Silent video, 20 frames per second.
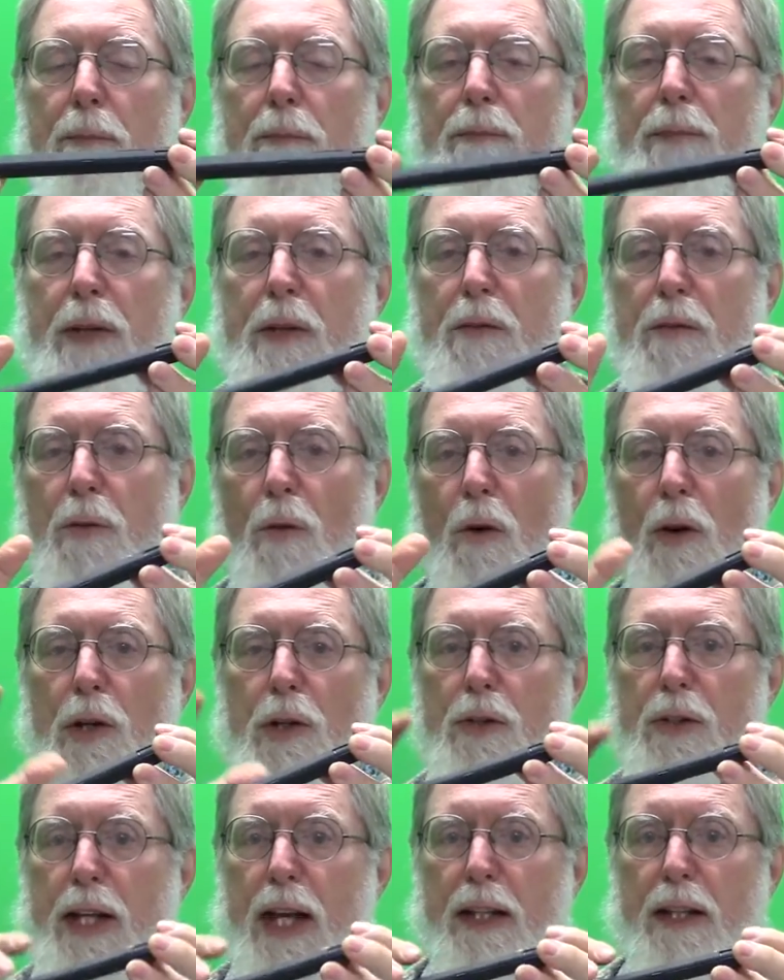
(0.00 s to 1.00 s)
Before
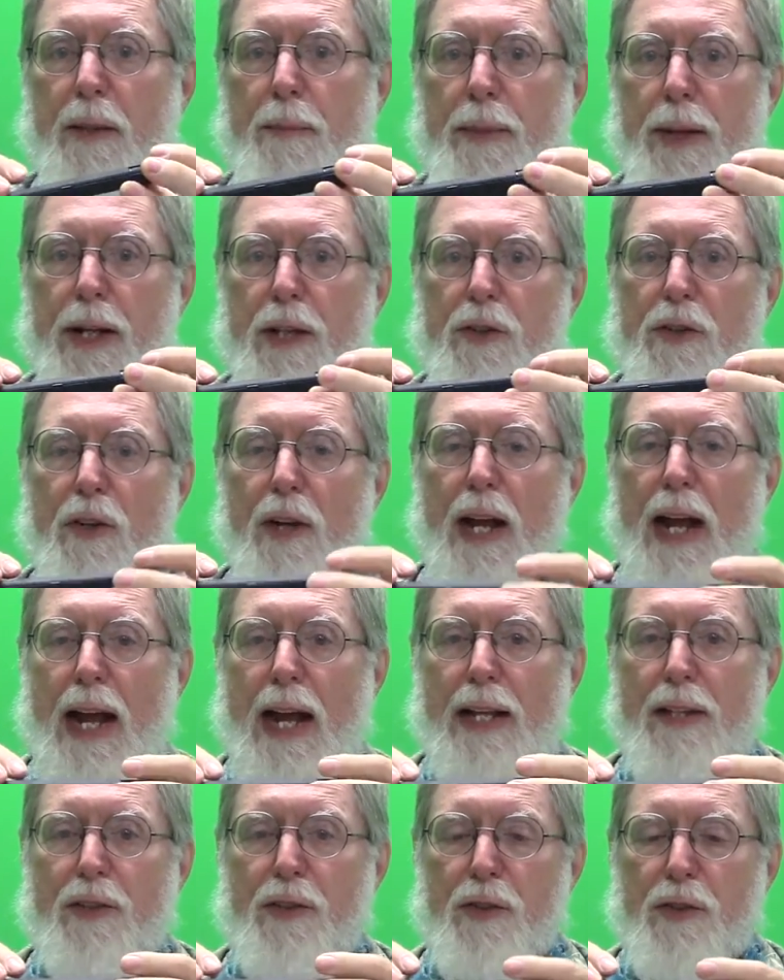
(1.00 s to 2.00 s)
you take the picture,
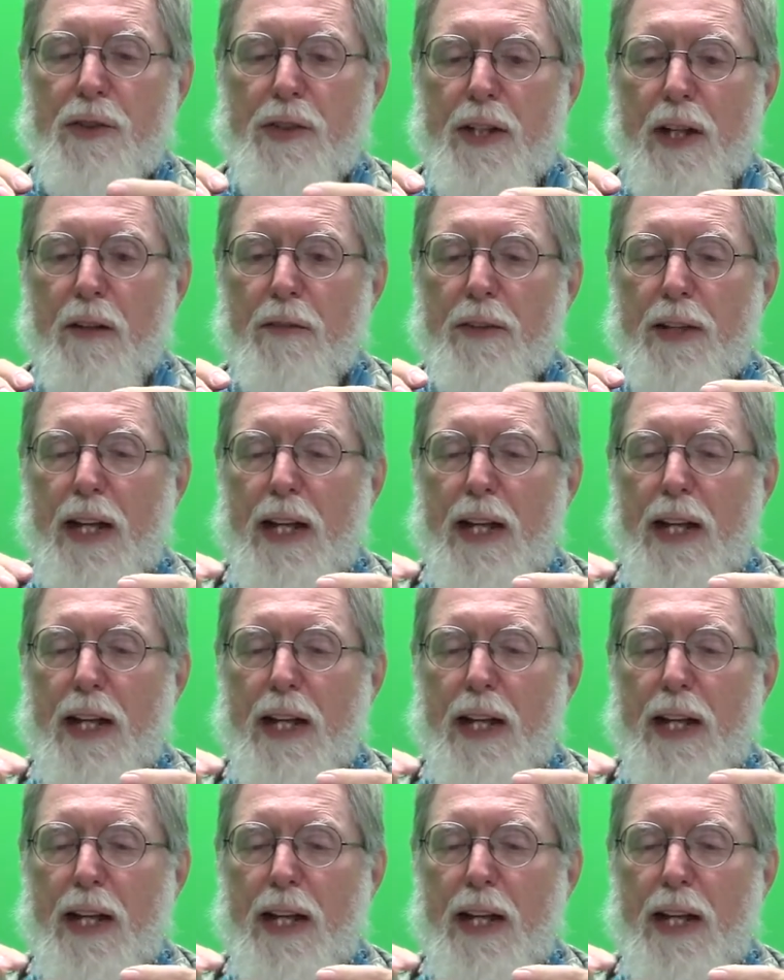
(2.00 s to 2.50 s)
ask yourself,